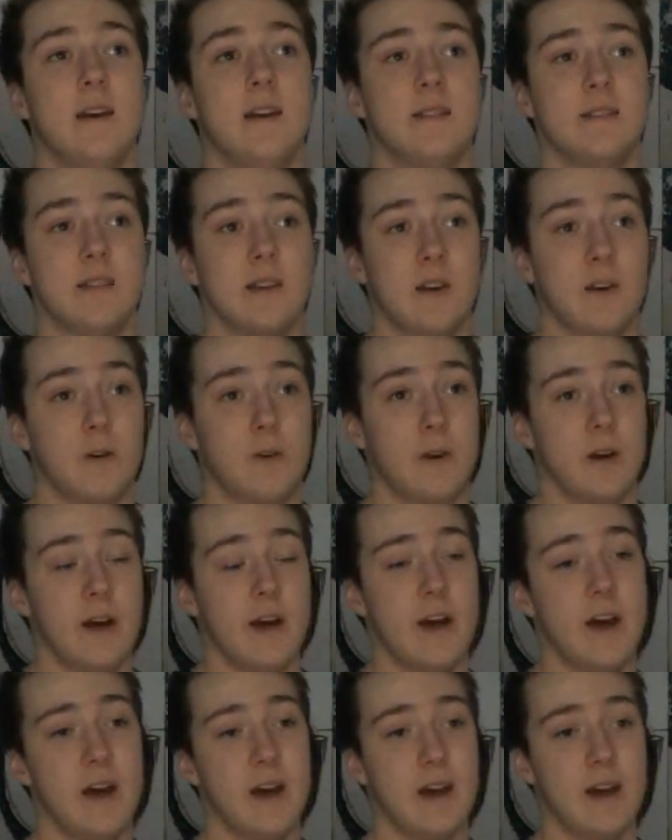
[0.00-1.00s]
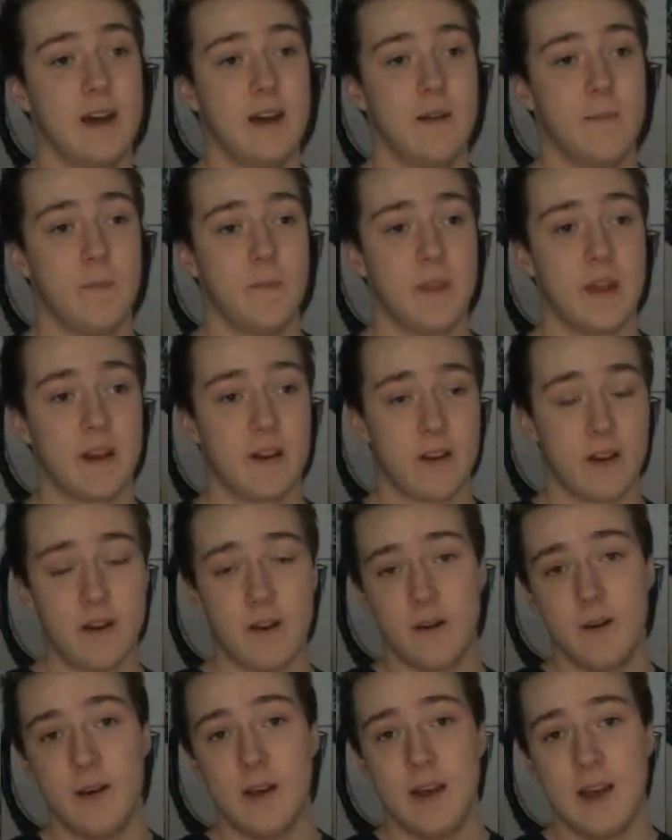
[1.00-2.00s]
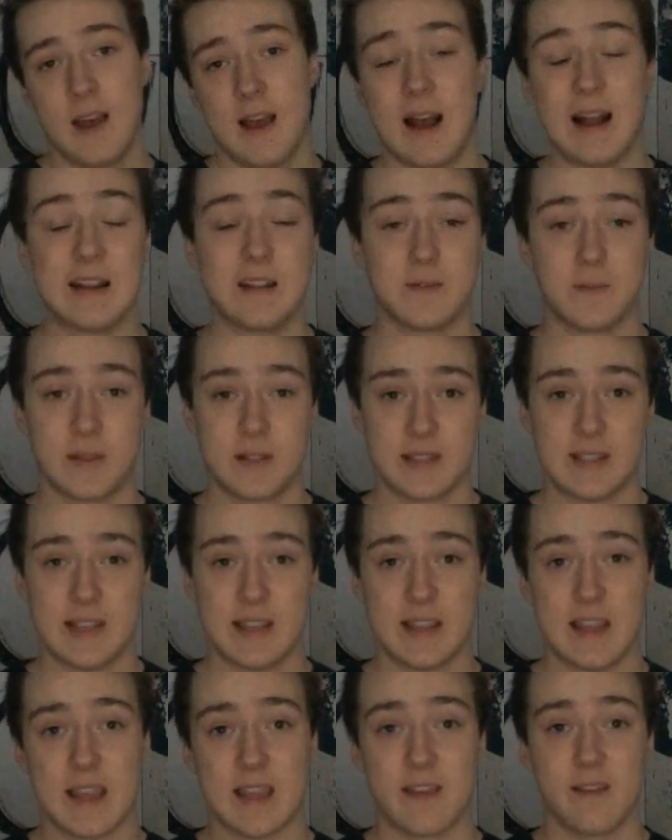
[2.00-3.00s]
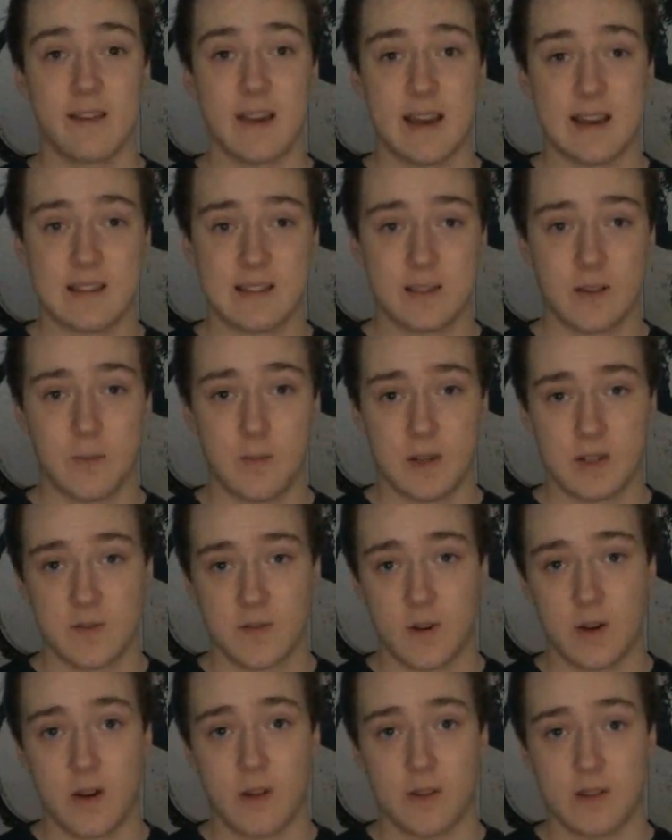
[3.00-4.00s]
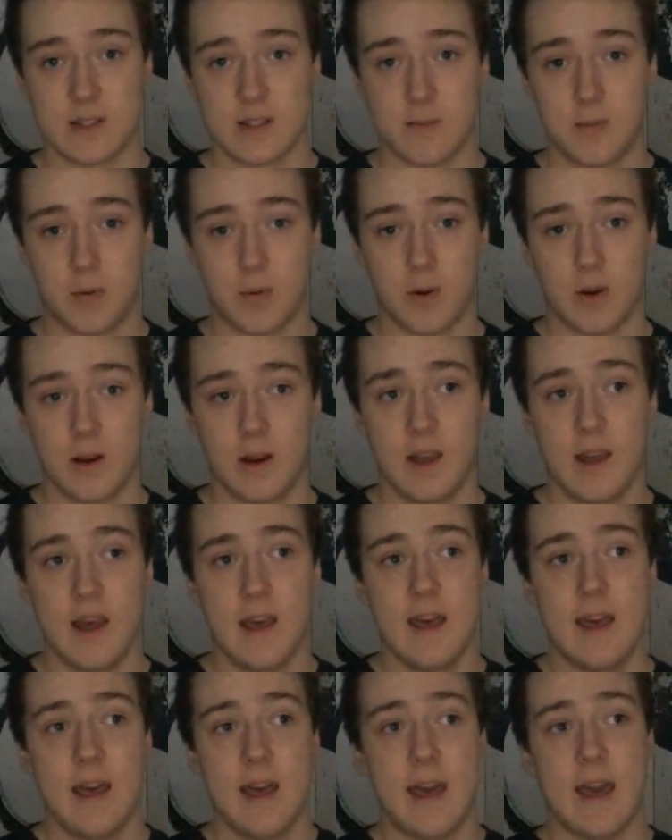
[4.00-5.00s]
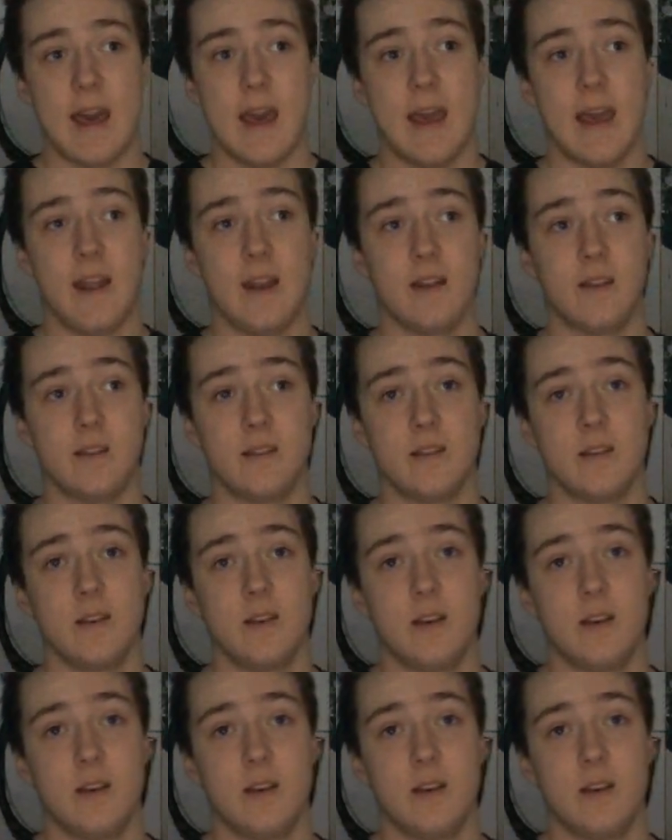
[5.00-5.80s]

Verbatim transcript: So, I don't know. I just want to say thank you guys so much for all the support, and